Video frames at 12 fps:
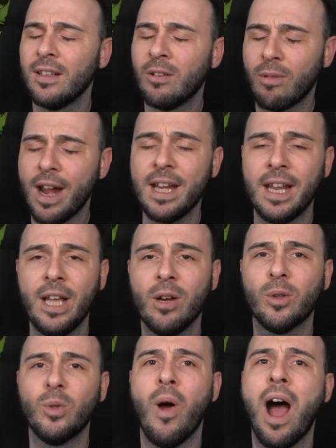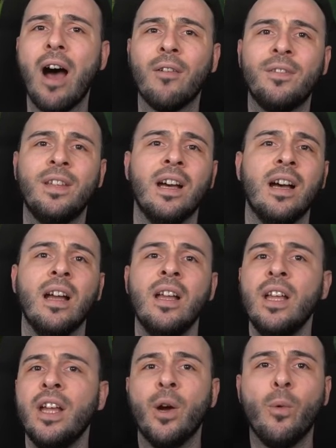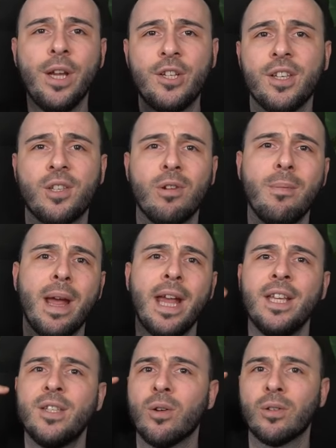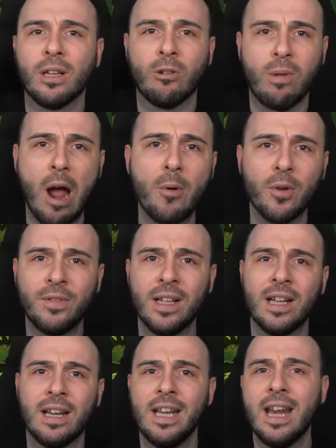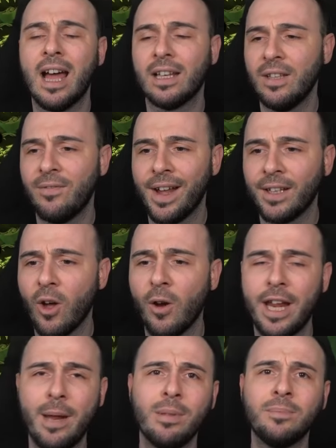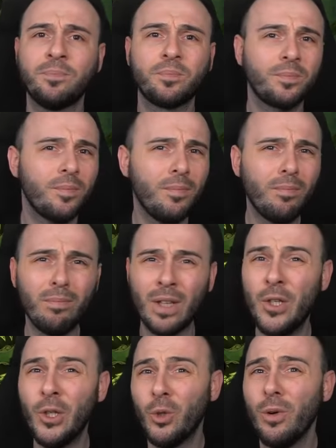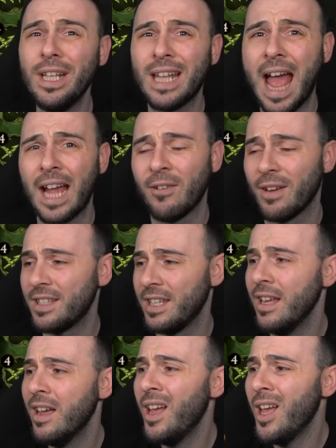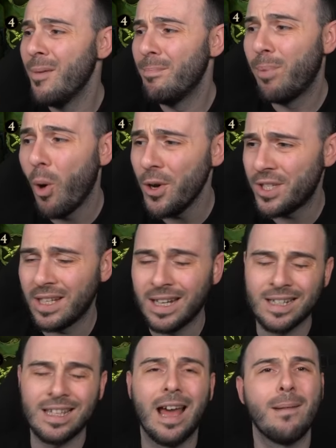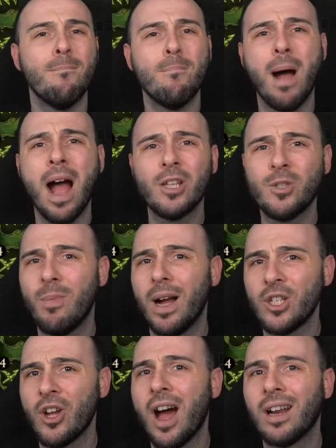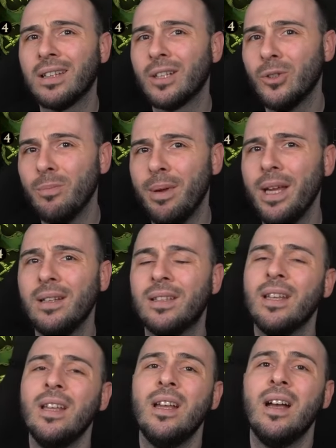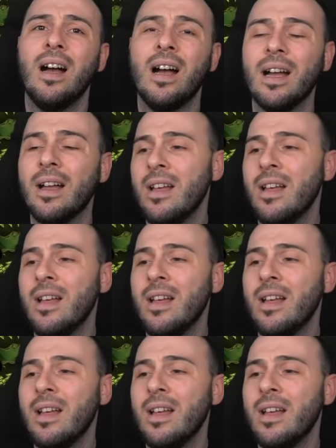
great hero to have the Witch's Remains or the Crown of the Unclean artifact on him. You do need accuracy. Poisoners are much, much harder to build, uh,